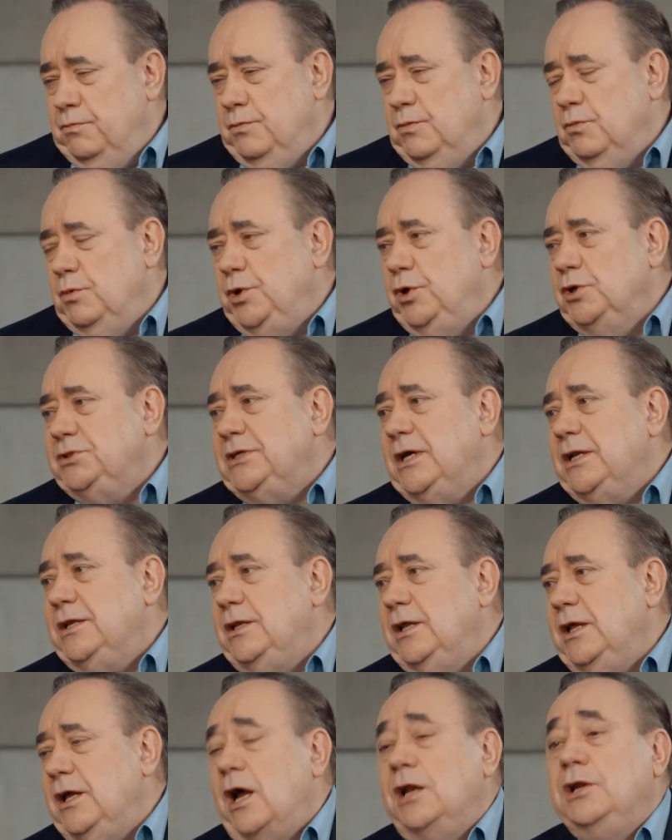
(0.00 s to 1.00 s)
When you said
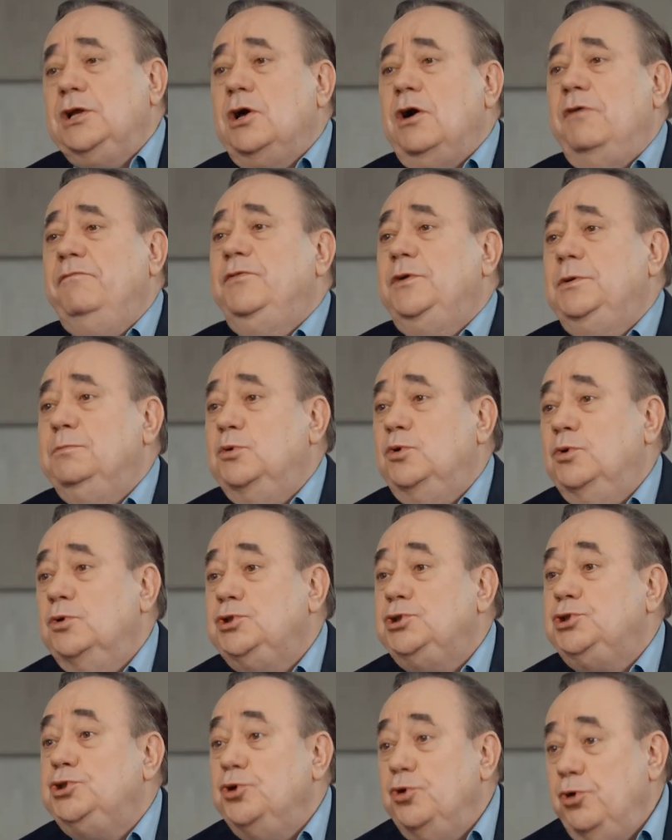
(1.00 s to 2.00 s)
the uncomfortable
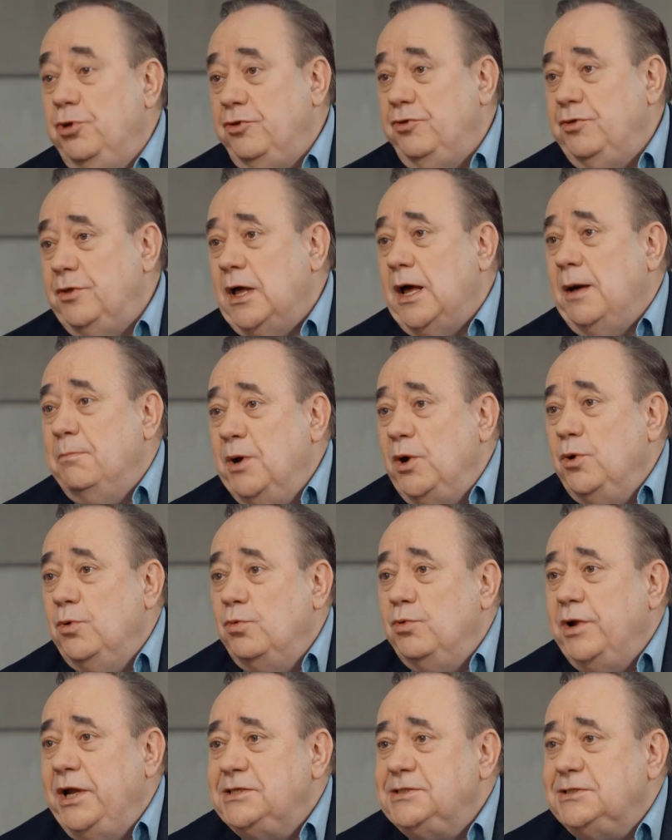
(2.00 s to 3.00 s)
truth about
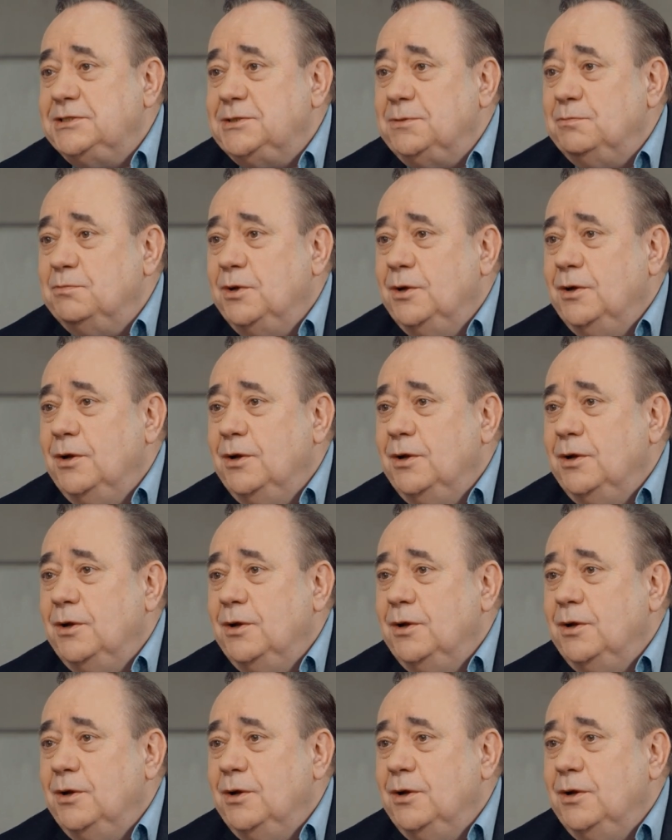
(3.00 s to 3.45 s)
racism,